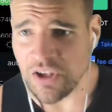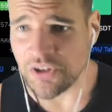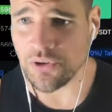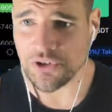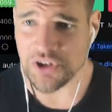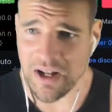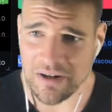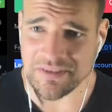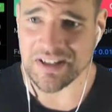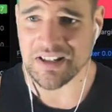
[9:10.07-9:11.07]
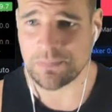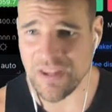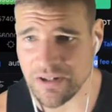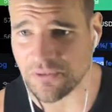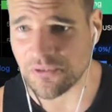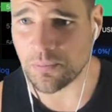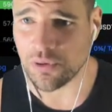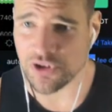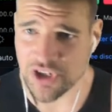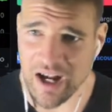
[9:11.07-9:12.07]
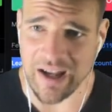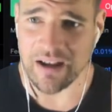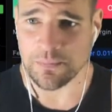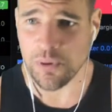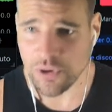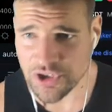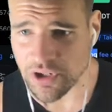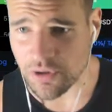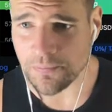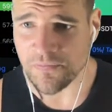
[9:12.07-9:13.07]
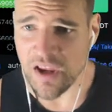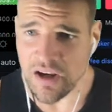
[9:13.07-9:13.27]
Huge shout out to Speaker from Portugal.